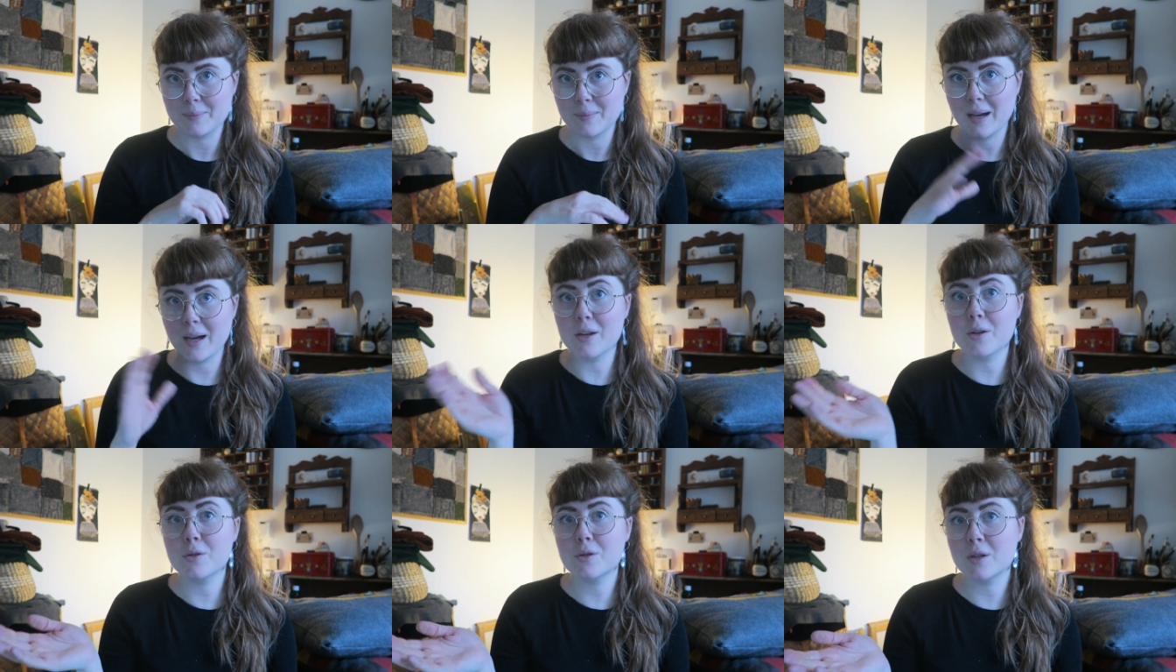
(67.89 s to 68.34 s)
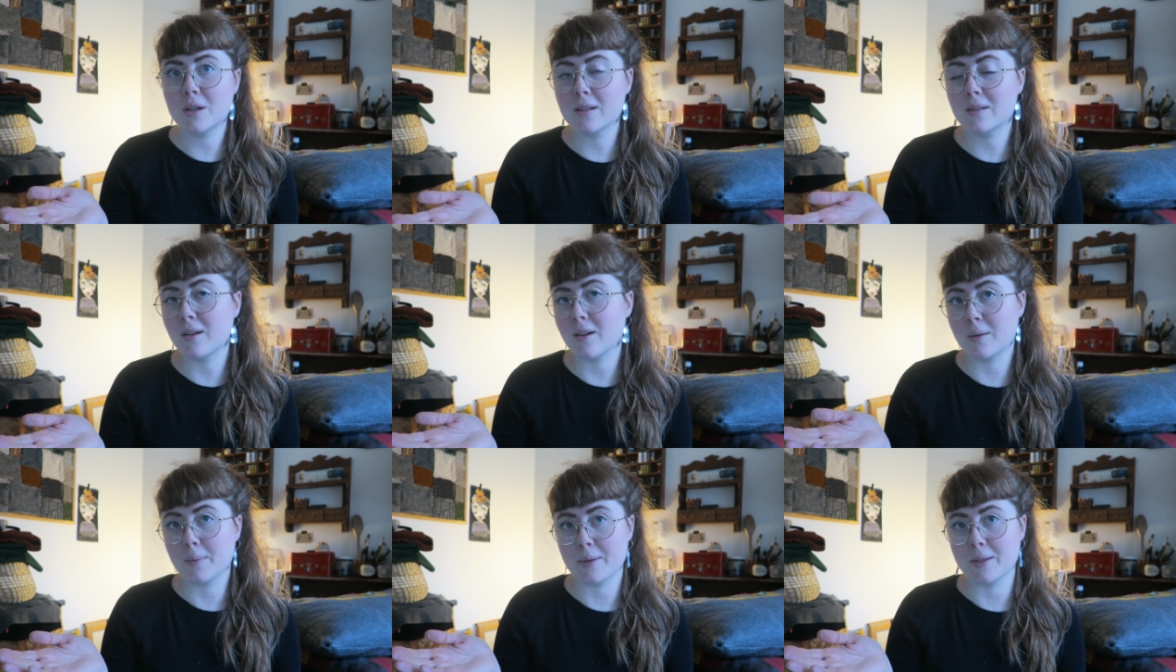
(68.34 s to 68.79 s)
I usually
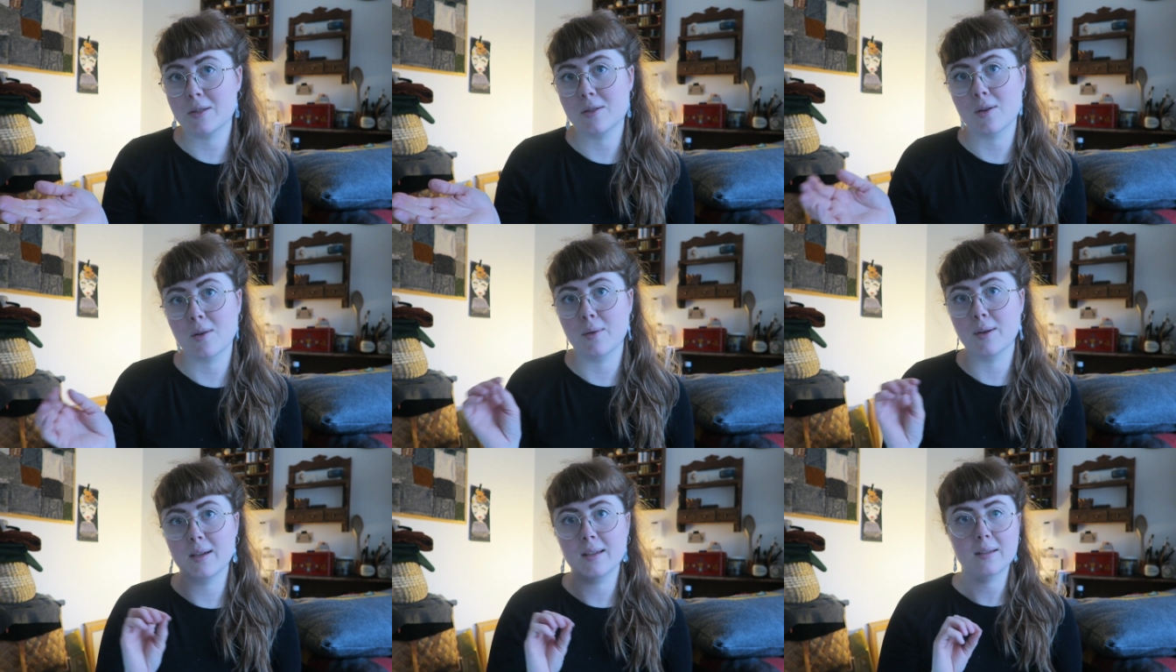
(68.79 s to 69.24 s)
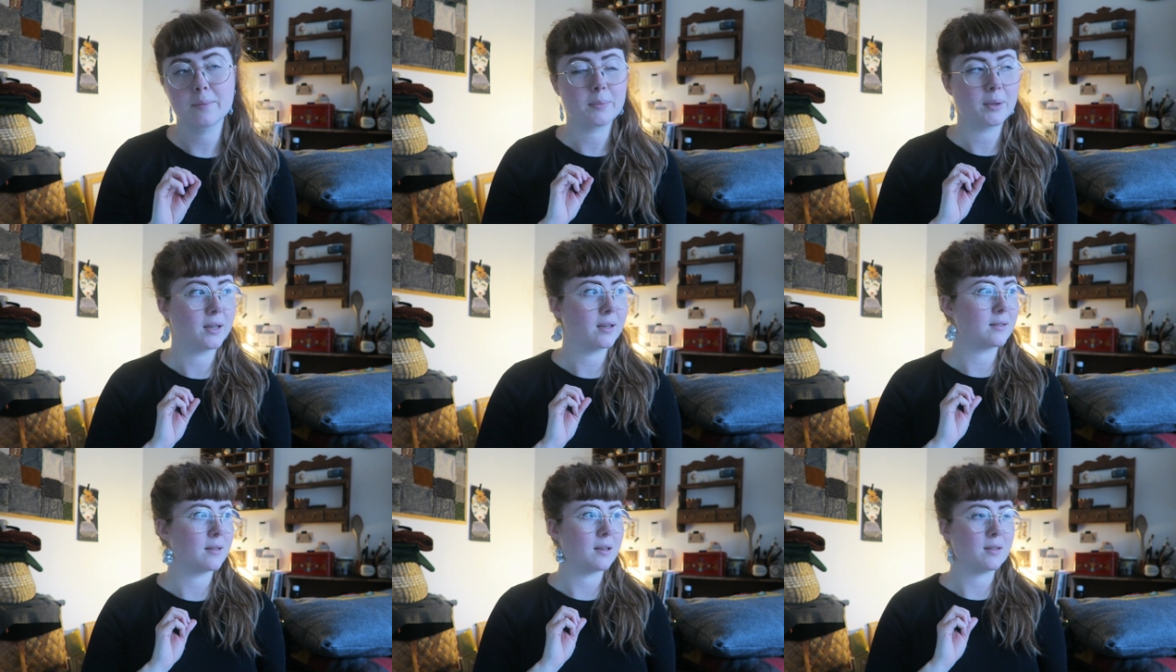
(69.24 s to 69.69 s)
talk about sewing
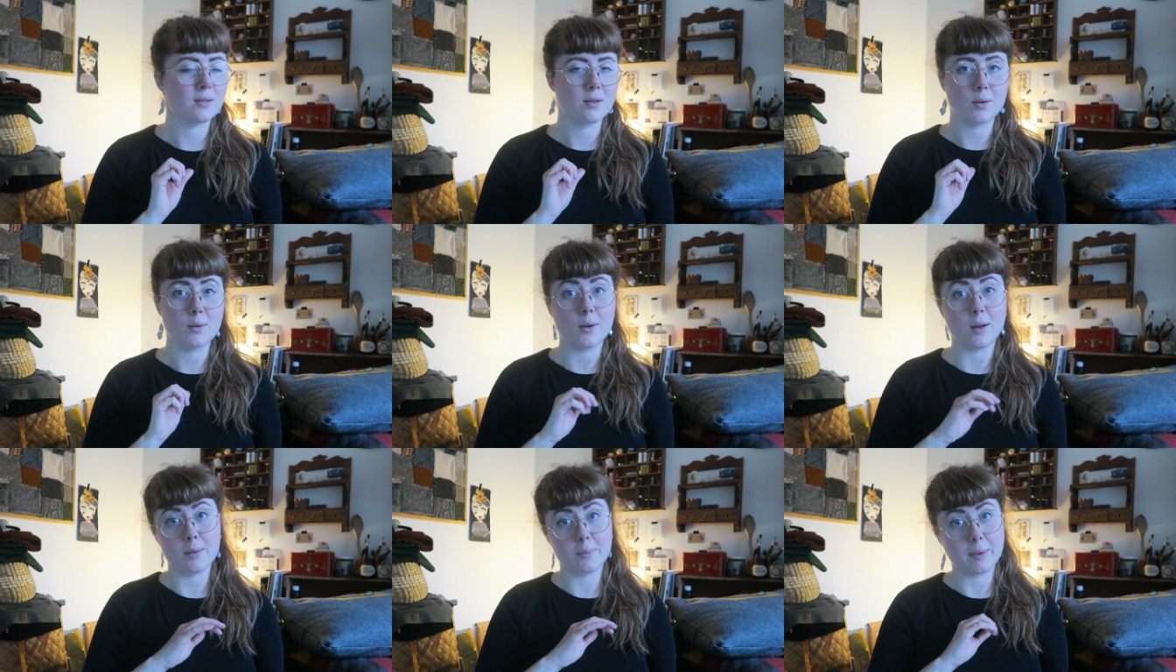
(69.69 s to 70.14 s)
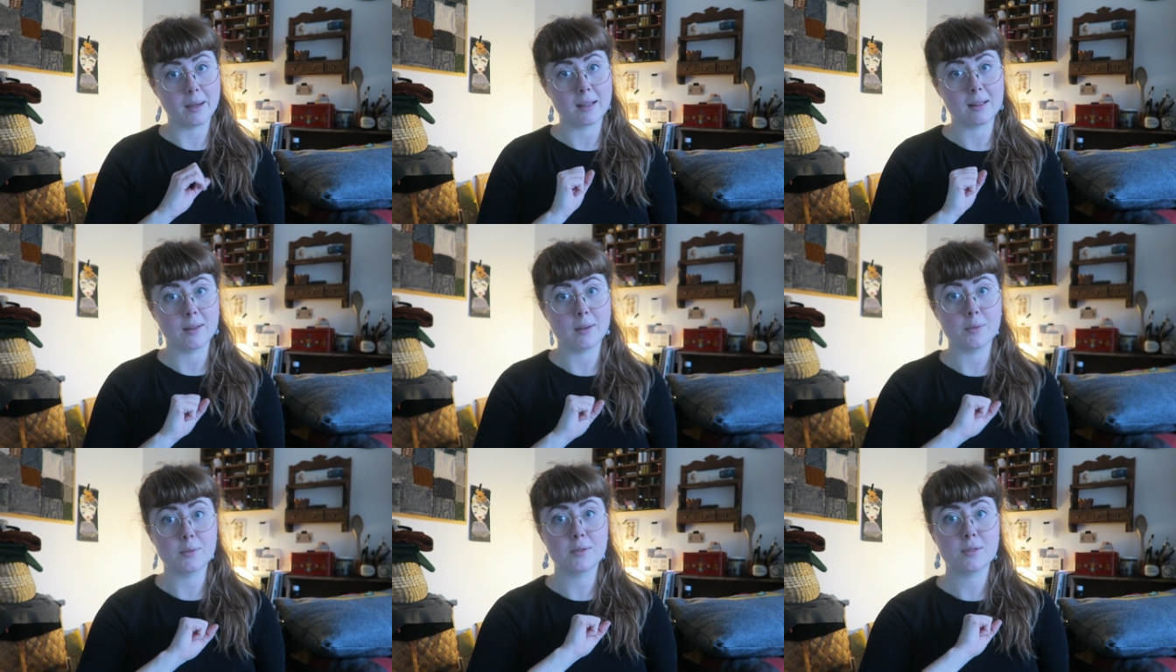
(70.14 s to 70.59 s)
because I sew all my
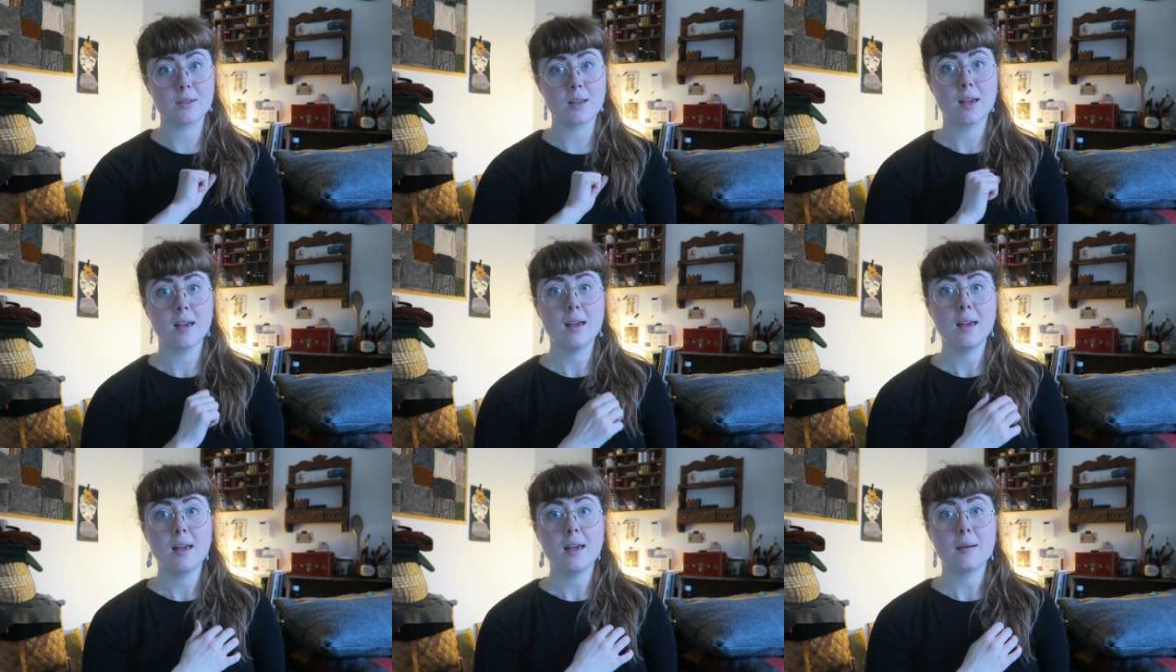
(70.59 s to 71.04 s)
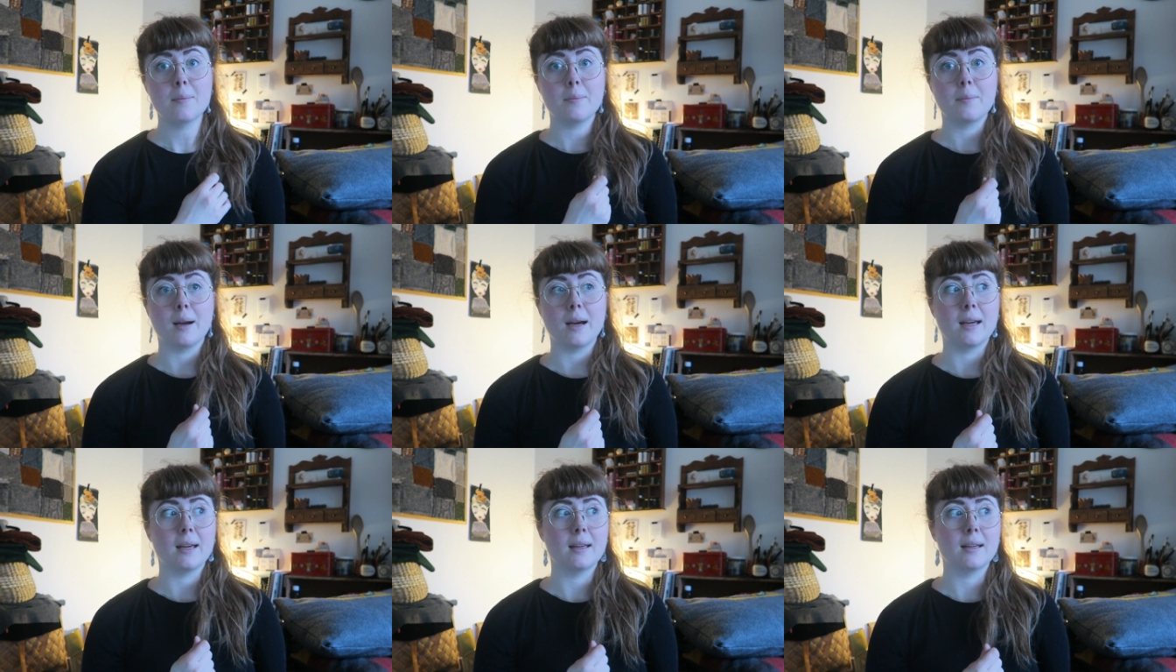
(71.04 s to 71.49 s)
clothes
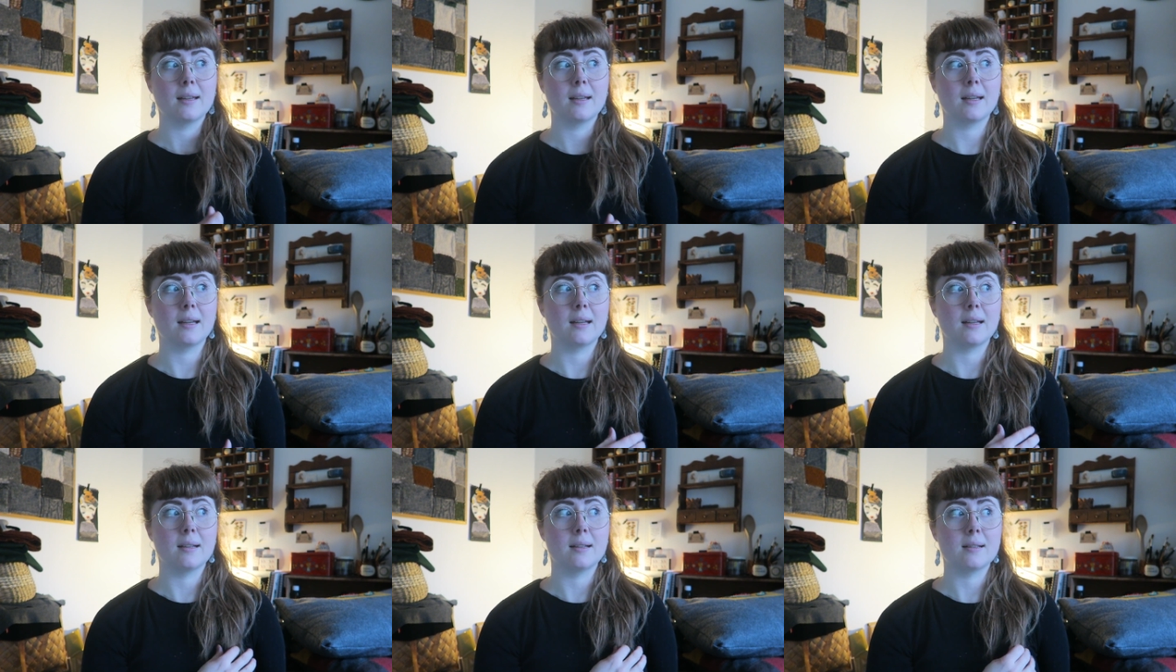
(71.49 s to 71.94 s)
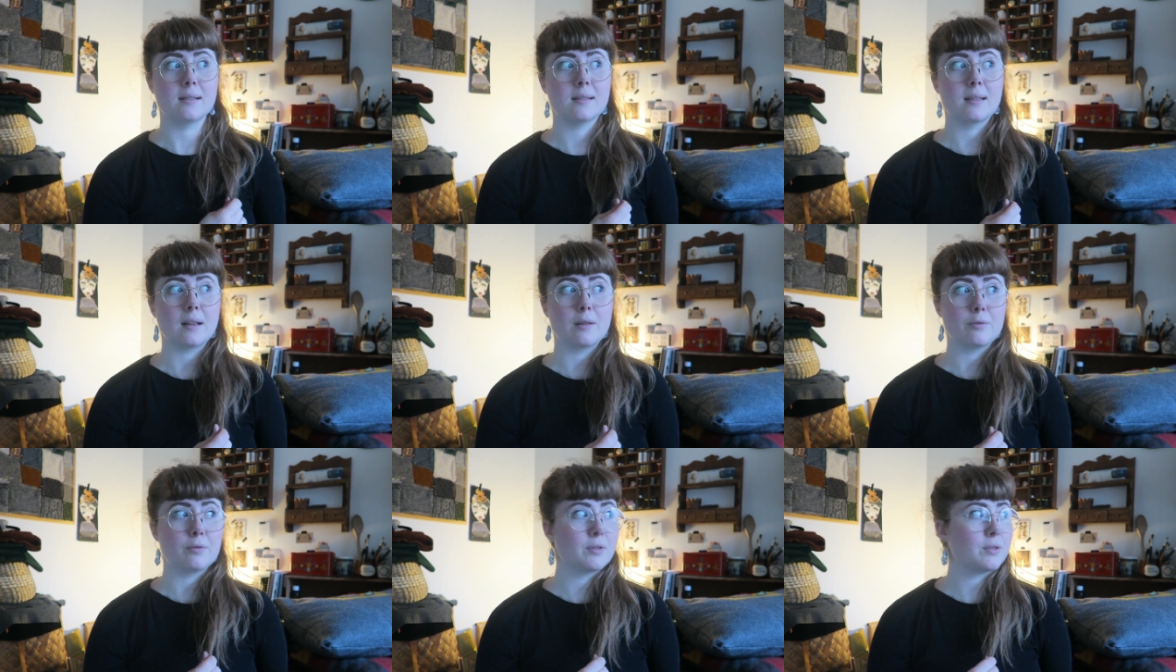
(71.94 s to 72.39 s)

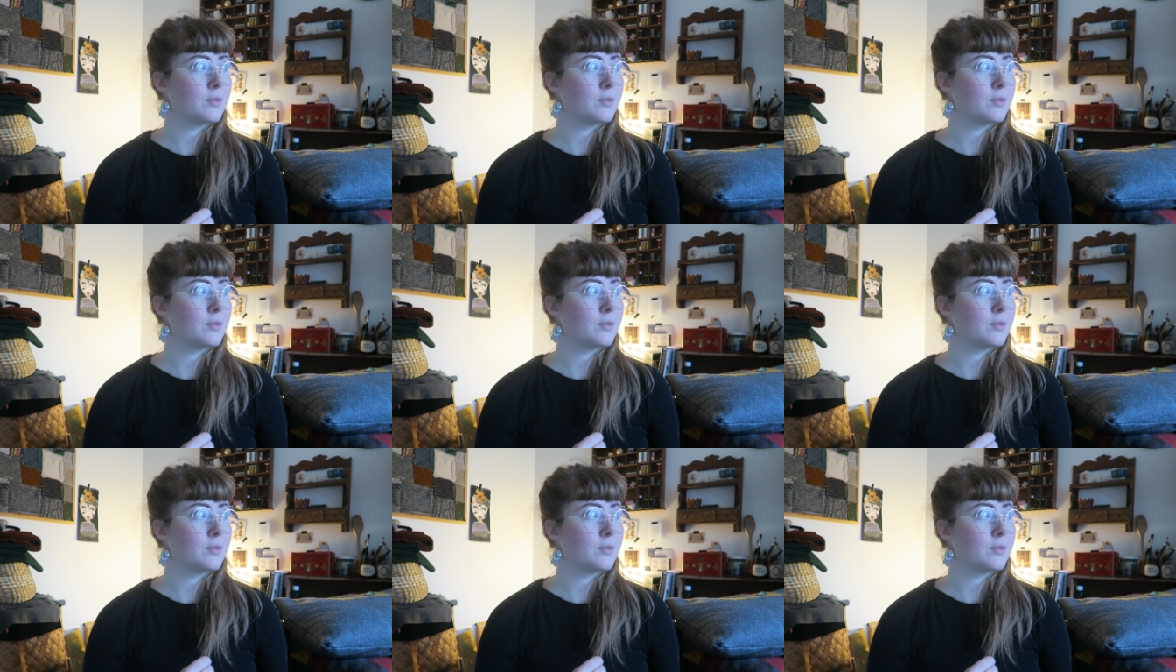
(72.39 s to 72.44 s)
myself.